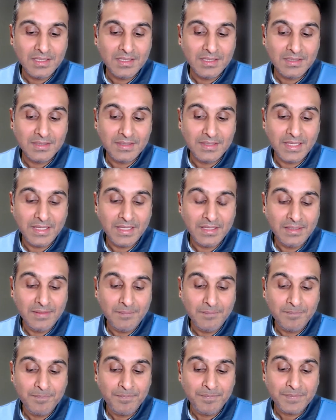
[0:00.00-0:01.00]

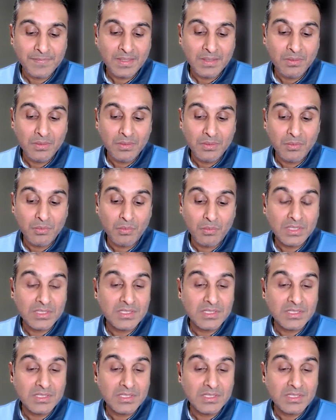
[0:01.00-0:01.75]
Then then